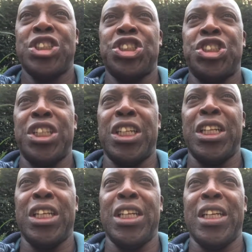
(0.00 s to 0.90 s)

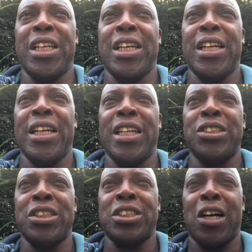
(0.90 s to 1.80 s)
she is
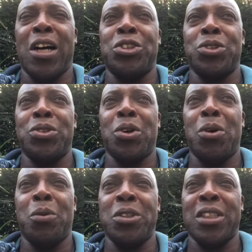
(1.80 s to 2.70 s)
a sergeant, or
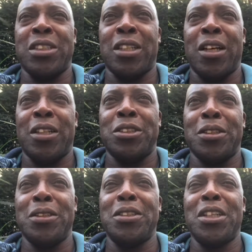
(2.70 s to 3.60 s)
was a
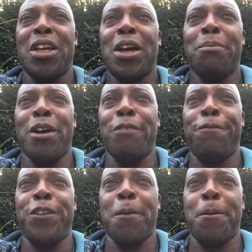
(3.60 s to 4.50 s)
sergeant, but for
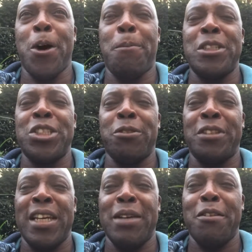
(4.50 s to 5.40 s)
the purposes of
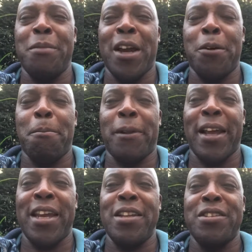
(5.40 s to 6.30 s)
dealing with my
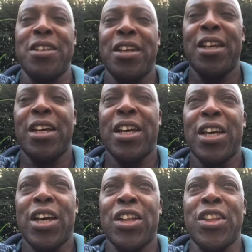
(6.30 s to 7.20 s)
complaint,
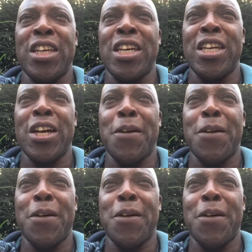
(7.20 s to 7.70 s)
the